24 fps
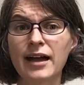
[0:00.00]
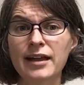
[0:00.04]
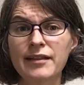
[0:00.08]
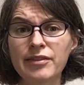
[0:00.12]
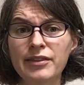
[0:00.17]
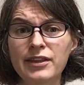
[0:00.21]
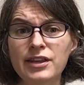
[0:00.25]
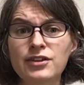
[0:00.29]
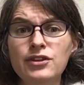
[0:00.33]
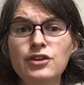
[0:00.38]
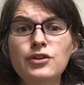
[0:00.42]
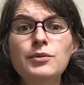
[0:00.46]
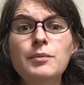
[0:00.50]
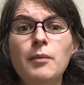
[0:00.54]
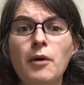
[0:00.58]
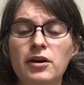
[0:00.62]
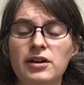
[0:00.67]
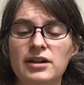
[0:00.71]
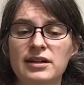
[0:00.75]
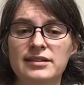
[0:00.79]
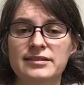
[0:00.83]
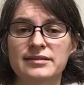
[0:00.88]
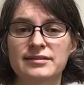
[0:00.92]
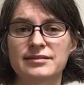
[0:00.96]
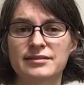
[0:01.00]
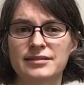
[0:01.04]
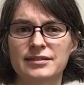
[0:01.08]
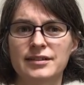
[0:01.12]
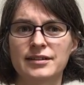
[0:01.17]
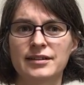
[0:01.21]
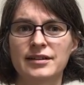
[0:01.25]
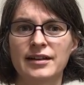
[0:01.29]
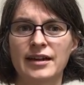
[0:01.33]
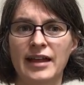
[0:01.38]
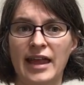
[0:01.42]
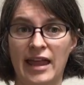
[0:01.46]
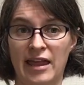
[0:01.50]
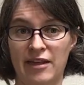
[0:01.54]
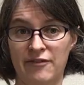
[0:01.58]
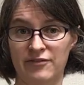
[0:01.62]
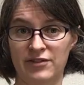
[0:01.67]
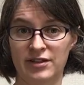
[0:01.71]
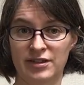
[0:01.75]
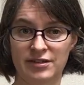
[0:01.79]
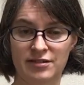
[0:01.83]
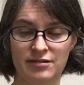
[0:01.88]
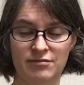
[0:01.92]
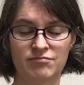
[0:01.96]
The new models have
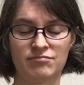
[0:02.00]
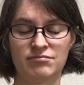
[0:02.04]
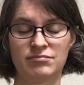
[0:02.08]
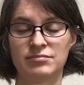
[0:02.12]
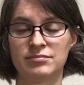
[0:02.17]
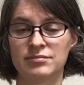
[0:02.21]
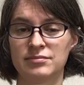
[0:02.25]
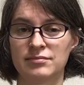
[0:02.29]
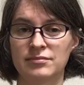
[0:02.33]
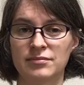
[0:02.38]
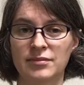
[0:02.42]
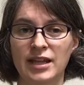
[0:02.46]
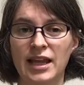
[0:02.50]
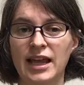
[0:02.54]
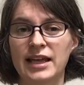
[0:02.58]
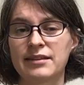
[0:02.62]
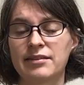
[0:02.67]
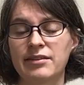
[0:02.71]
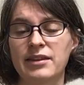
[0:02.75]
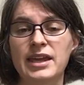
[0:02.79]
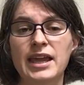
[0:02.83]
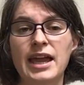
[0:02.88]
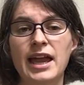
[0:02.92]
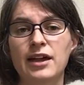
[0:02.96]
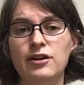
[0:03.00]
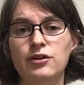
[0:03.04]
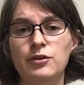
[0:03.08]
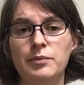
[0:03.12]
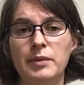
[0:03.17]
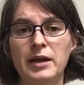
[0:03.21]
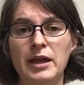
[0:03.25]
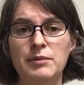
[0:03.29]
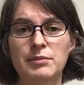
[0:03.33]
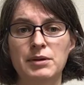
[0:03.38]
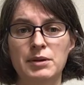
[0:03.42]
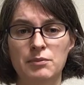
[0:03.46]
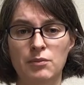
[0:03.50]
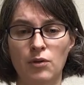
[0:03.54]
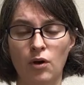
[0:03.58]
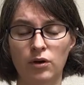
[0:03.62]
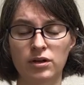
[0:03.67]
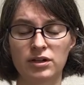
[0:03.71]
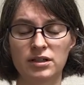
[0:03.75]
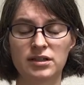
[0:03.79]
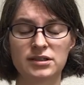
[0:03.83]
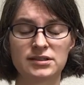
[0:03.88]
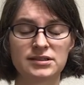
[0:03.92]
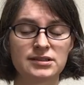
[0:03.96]
it, like the Ergobaby
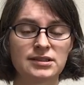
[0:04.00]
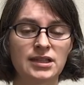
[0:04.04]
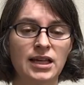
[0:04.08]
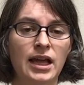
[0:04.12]
models.